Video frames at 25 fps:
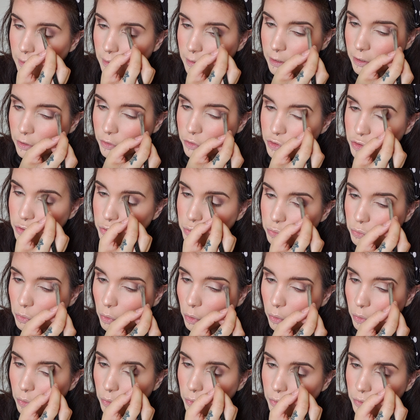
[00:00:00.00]

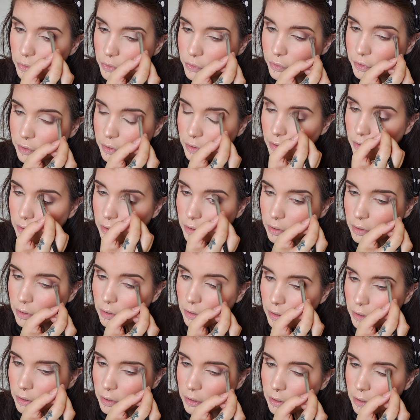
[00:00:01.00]
controlled
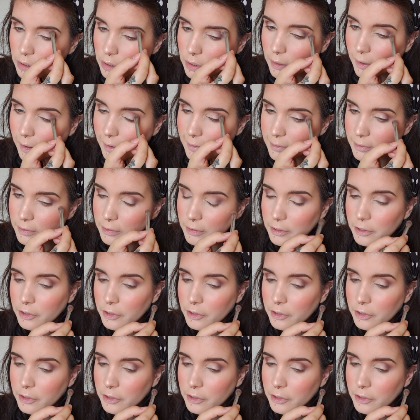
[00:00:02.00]
color,